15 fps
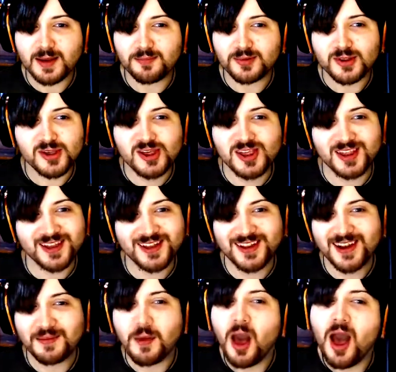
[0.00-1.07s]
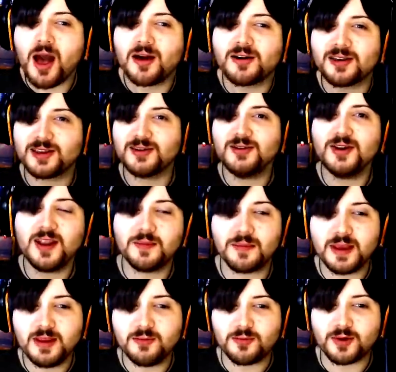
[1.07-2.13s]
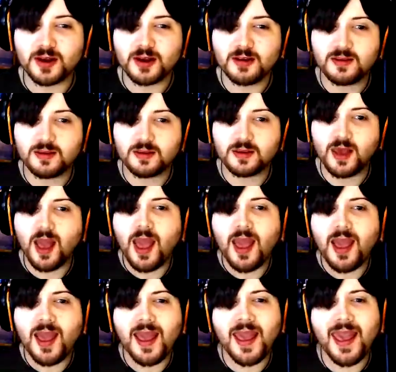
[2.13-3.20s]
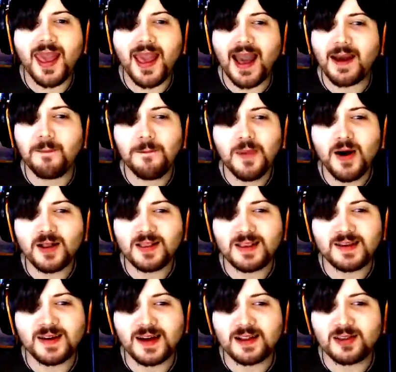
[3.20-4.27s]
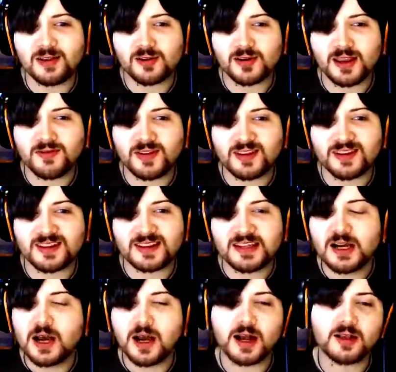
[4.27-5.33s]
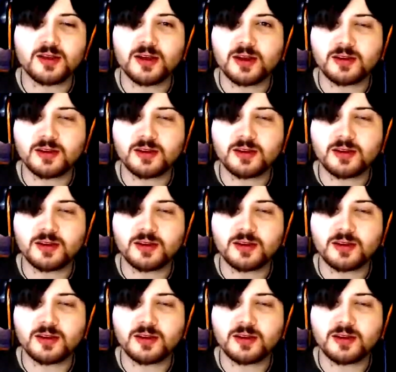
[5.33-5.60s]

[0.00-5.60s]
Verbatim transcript: but shut up. You know what I mean, right? I'm not glad you're even... St Actually, he's